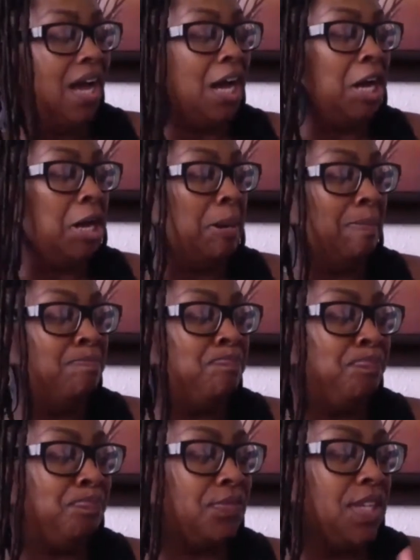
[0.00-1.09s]

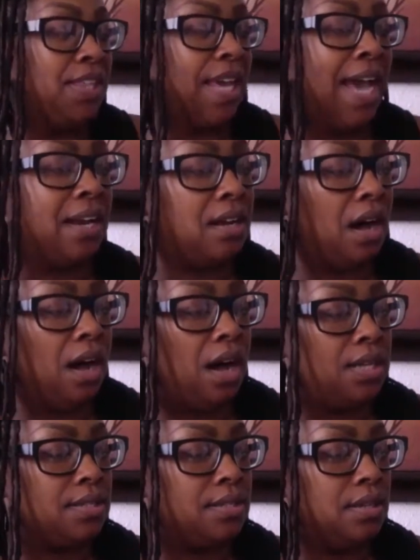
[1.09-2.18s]
That
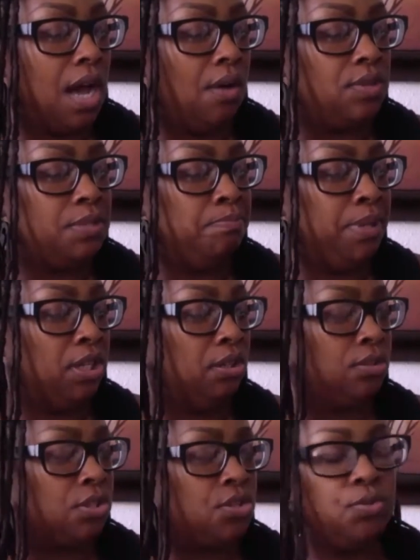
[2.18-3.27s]
cost, I was
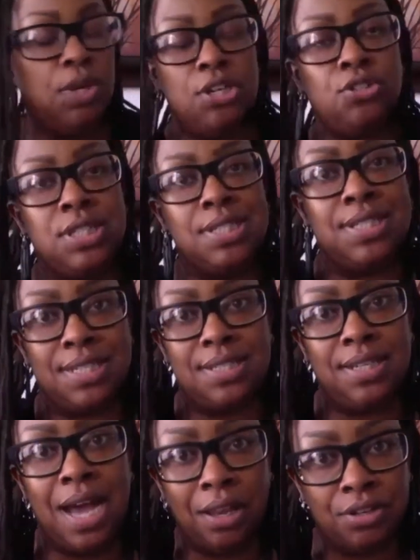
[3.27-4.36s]
billed
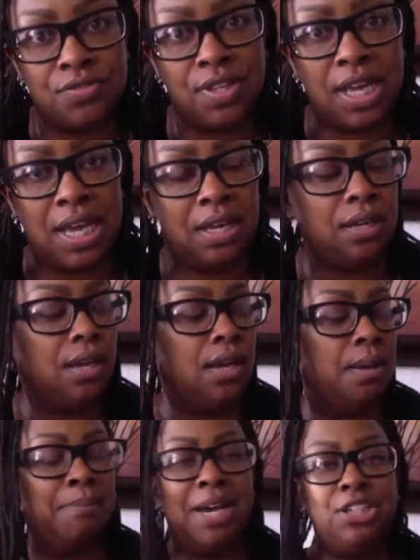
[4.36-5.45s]
$260 for that.
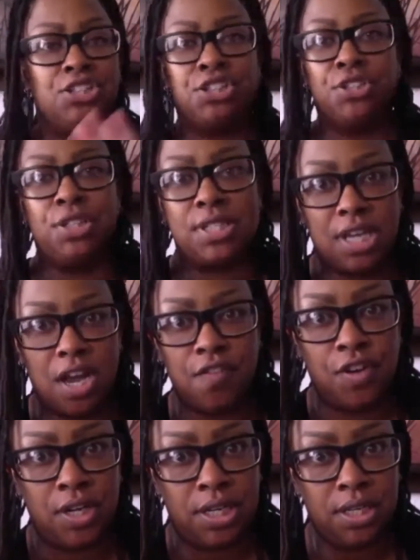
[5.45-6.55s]
My insurance
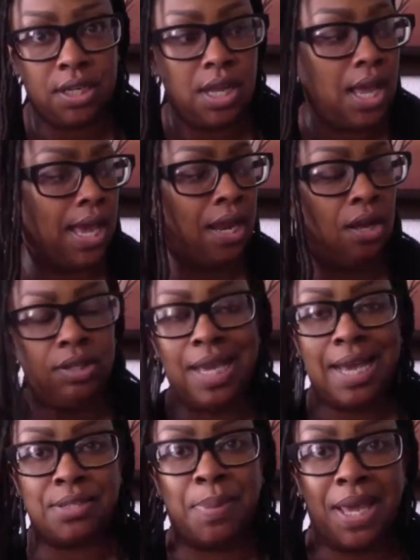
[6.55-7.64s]
covered it, and I
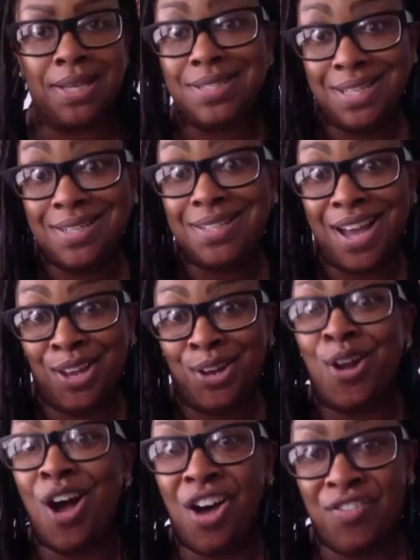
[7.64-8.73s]
only had to pay a
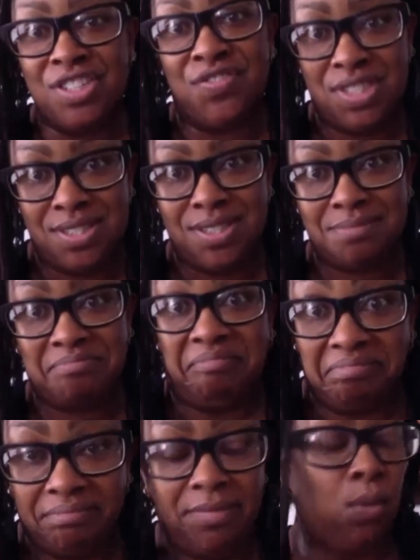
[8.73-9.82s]
$10 office visit,
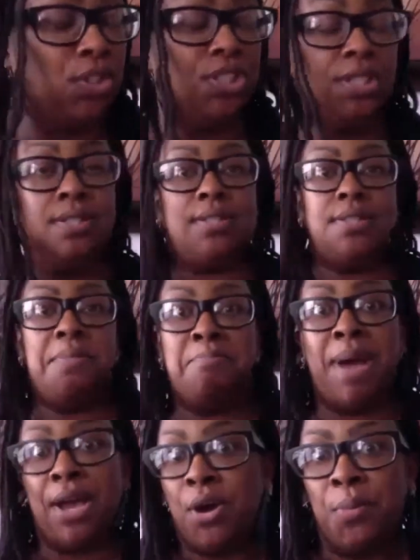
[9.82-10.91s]
which is
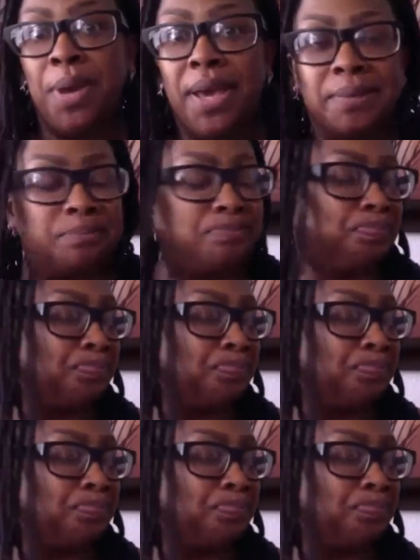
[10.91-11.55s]
my copay.